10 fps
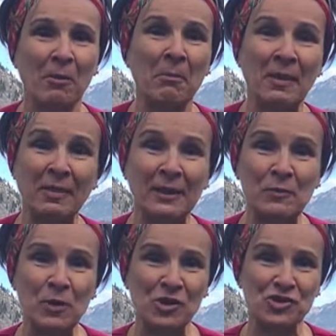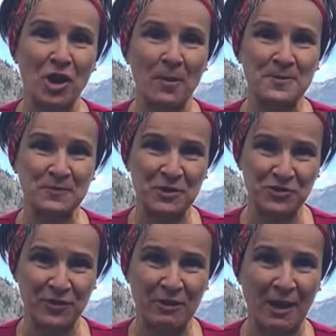monthly workshops,
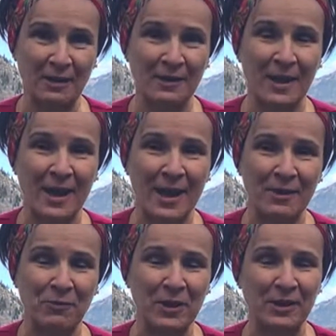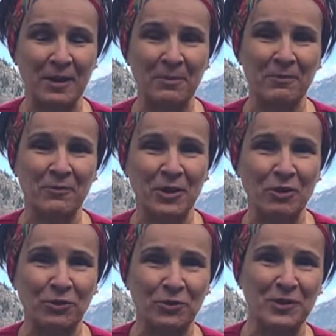which we run, and we
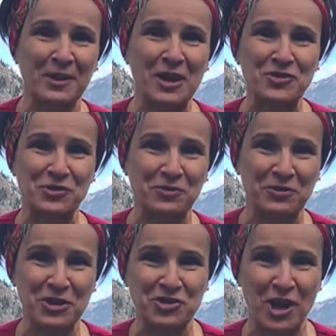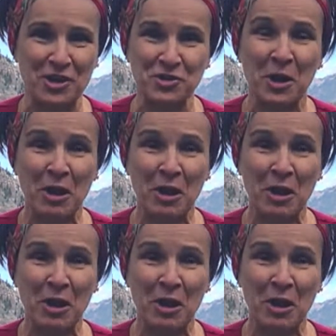go to the nature to recharge.